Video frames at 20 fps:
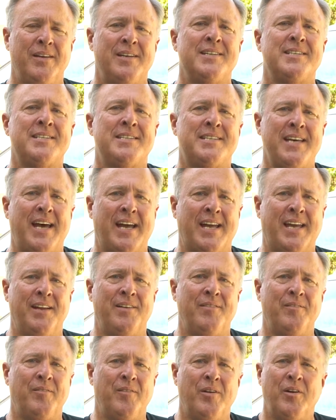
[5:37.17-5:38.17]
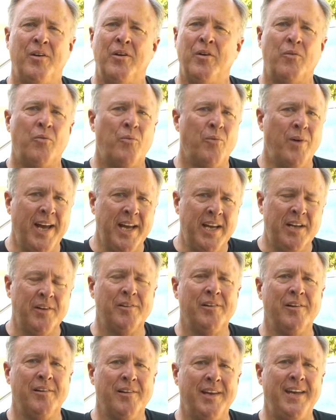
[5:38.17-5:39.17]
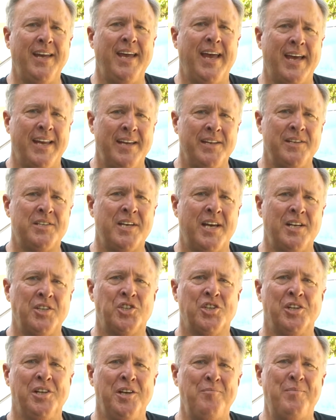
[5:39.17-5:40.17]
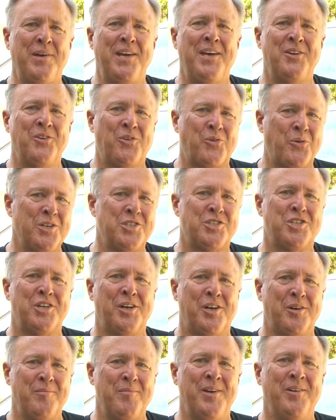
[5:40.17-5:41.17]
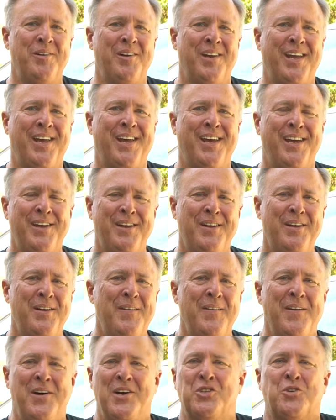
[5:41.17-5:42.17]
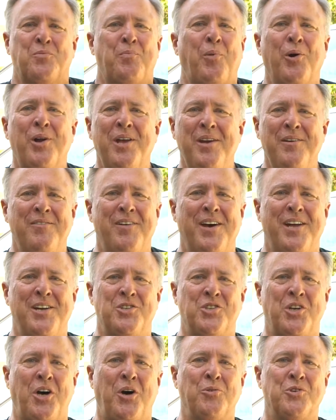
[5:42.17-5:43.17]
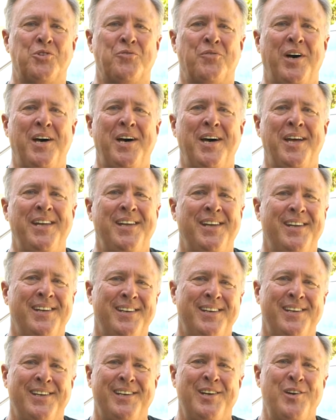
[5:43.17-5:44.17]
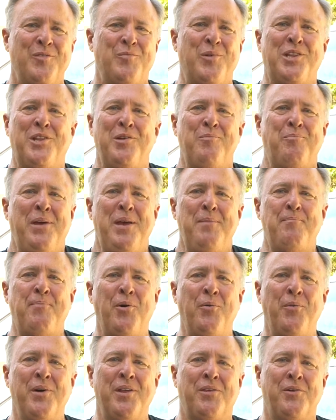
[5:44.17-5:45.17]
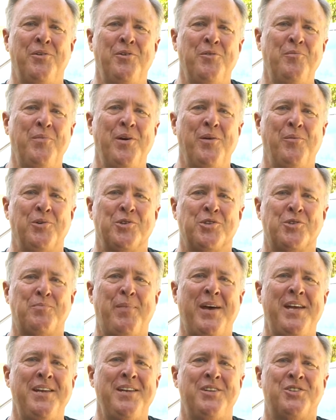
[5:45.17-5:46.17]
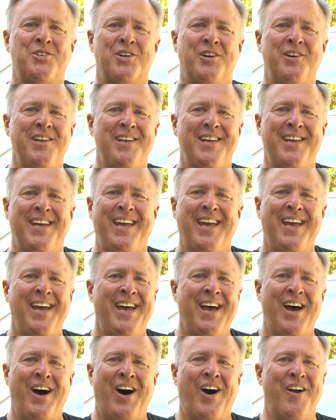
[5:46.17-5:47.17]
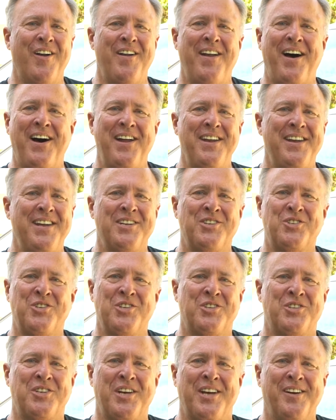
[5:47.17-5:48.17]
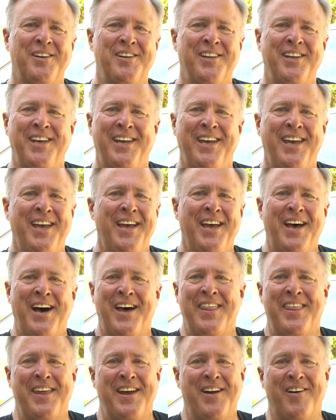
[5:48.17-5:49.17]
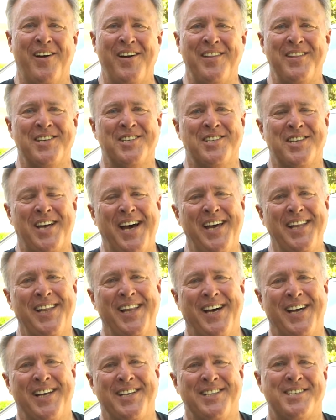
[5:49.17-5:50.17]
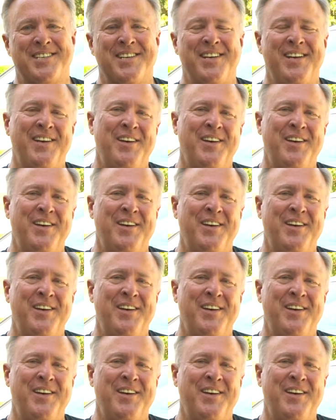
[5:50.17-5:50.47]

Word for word: Second, regularly and intentionally be in Christian community. A sporting event is always fun, but the people with whom we will spend eternity are not necessarily there on the sidelines